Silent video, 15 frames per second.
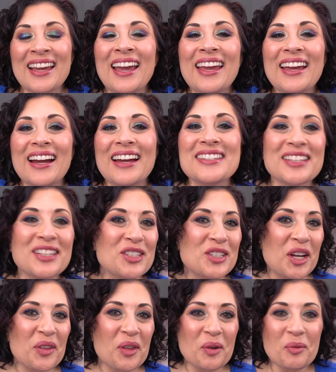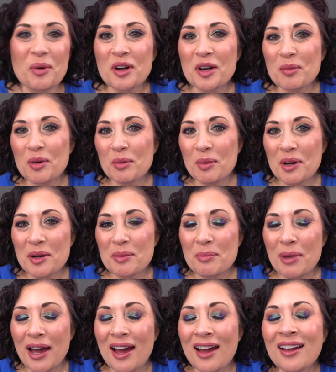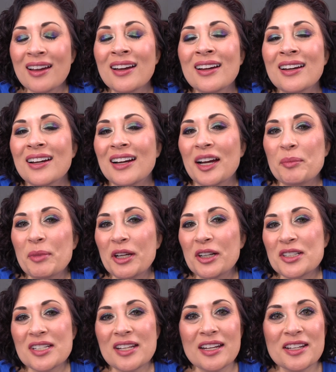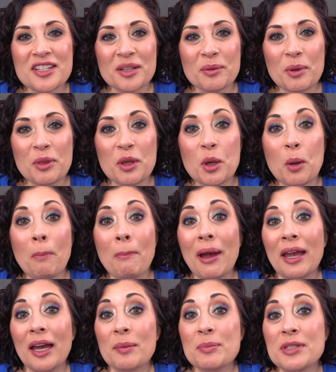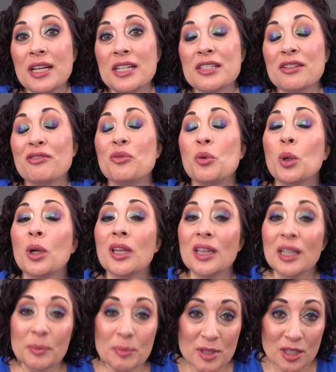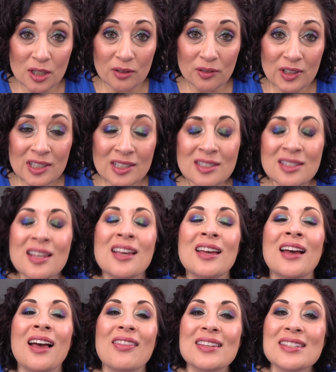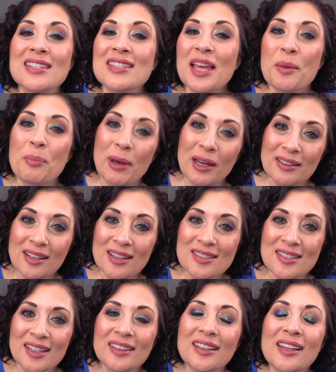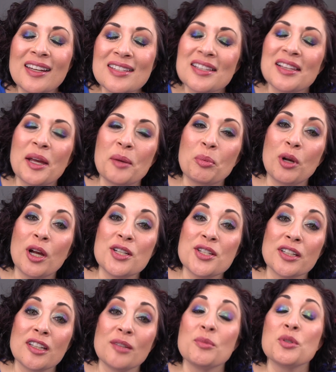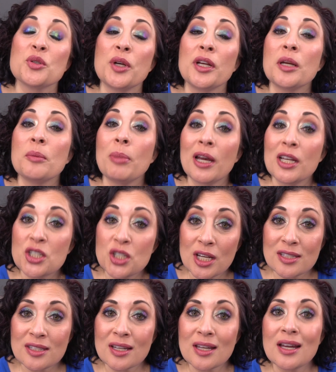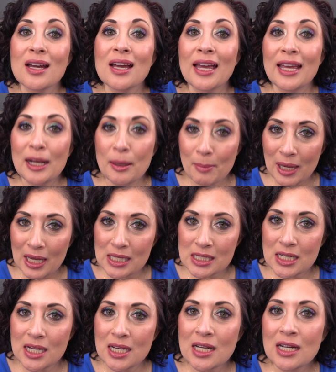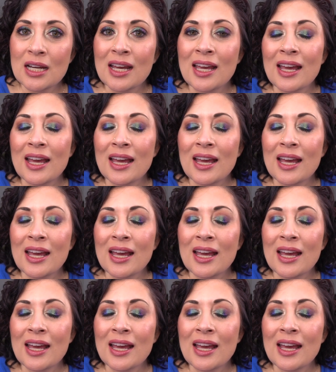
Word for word: Hey guys, it's Jalen. Welcome or welcome back. I'm here today to share with you my update for Lip Service. This is a Pantastic Ladies Collab project and was created by Jessica and Amanda.